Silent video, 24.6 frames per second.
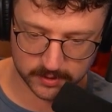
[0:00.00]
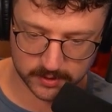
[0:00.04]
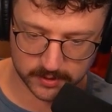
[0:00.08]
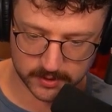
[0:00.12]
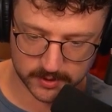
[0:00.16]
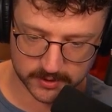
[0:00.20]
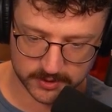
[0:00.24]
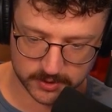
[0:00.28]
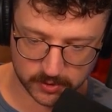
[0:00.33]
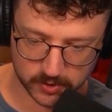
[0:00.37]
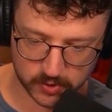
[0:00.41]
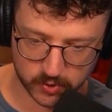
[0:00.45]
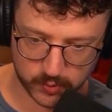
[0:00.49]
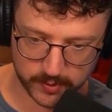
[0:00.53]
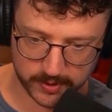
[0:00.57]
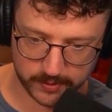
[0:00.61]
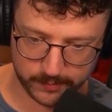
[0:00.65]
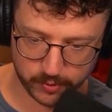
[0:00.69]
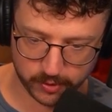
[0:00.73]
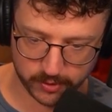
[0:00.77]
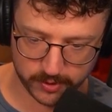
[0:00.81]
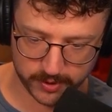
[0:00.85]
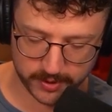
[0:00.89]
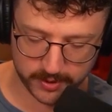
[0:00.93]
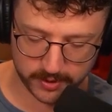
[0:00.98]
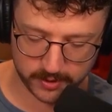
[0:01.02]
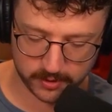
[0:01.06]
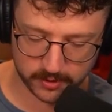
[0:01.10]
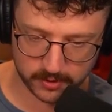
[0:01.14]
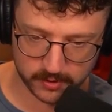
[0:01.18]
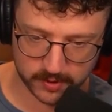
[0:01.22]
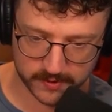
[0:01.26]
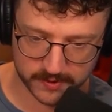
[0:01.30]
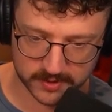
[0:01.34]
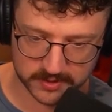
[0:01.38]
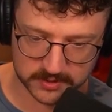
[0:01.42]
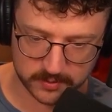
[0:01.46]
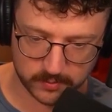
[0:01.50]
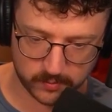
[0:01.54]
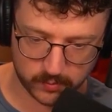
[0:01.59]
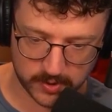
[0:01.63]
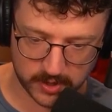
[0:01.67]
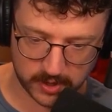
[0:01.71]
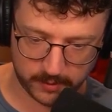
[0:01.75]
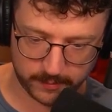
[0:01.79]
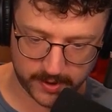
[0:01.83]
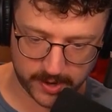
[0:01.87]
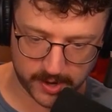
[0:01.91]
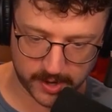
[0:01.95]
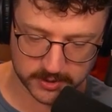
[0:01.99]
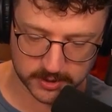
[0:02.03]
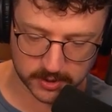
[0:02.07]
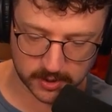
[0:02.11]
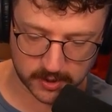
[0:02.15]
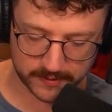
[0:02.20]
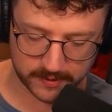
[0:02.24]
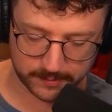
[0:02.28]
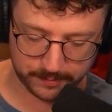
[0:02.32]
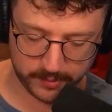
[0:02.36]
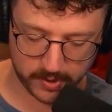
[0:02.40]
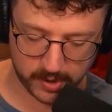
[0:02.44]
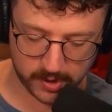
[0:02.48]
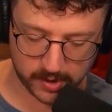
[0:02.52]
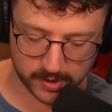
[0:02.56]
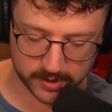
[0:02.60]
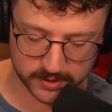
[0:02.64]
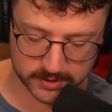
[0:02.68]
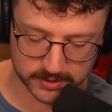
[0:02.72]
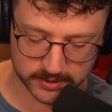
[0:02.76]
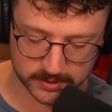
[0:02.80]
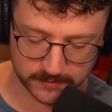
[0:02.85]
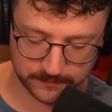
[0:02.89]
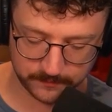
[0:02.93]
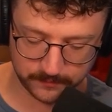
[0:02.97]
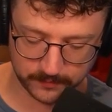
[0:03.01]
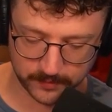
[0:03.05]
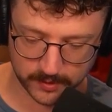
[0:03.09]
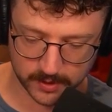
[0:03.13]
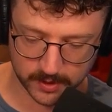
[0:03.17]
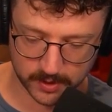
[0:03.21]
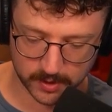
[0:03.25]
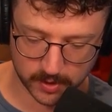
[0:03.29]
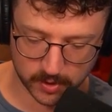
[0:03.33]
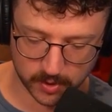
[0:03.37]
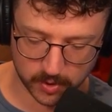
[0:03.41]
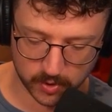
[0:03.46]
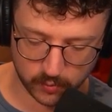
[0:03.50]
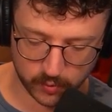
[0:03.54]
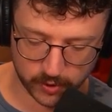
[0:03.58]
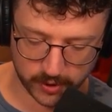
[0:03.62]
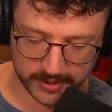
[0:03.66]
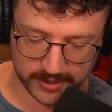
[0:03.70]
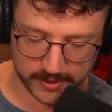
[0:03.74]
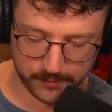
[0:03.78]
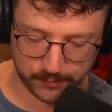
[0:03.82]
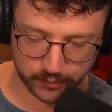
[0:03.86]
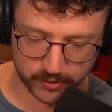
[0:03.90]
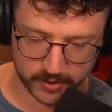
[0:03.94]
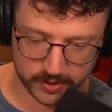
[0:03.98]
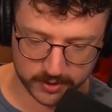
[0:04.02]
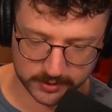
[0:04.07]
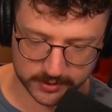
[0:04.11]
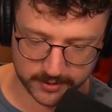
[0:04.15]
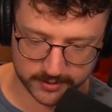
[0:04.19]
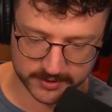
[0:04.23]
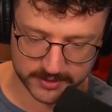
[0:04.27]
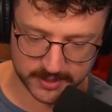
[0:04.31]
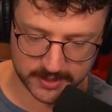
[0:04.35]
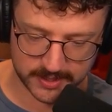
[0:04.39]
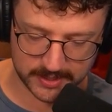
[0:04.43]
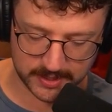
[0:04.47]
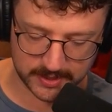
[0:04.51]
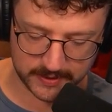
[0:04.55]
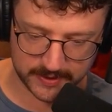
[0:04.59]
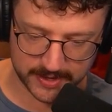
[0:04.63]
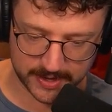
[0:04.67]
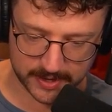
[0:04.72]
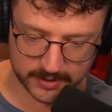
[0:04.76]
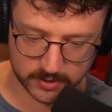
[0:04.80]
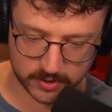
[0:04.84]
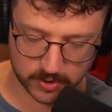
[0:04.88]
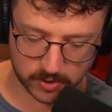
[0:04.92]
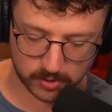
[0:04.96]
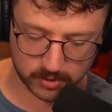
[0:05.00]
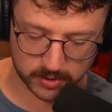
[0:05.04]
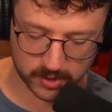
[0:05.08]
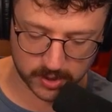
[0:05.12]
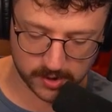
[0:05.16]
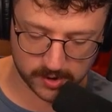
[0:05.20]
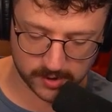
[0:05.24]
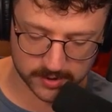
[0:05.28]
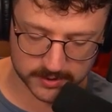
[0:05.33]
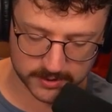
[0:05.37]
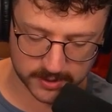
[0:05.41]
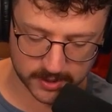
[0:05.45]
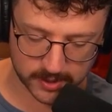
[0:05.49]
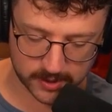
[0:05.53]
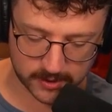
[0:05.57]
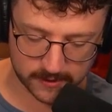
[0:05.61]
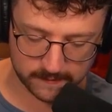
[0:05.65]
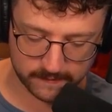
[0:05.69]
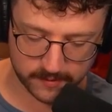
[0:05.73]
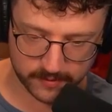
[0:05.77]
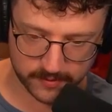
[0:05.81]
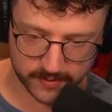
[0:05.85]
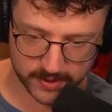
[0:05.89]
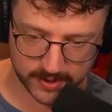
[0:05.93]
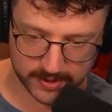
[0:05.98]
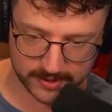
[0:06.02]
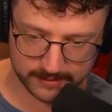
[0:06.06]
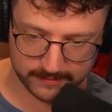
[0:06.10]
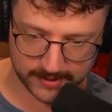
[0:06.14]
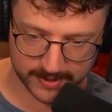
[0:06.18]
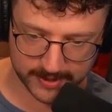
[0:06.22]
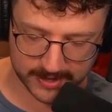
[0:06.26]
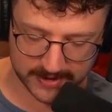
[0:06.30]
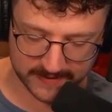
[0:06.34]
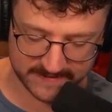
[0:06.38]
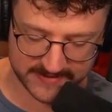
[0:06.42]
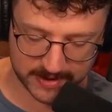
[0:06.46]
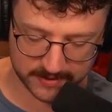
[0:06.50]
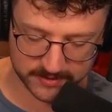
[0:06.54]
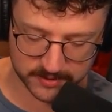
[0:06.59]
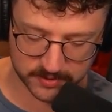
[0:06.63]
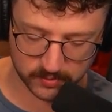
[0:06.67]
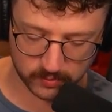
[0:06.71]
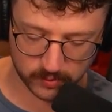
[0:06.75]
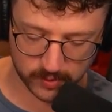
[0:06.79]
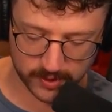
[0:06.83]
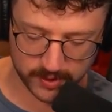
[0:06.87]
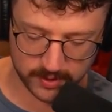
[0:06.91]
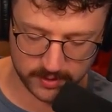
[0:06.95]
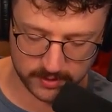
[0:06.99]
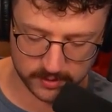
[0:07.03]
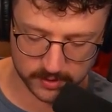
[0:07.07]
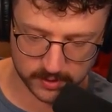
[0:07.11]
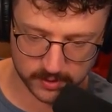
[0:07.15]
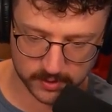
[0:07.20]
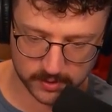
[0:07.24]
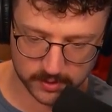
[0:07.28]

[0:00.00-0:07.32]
Let's go Quill Boar here, and then some Whelp Eggs on the boss. We're getting pretty close to getting that gold cost of the Maiev down to 1.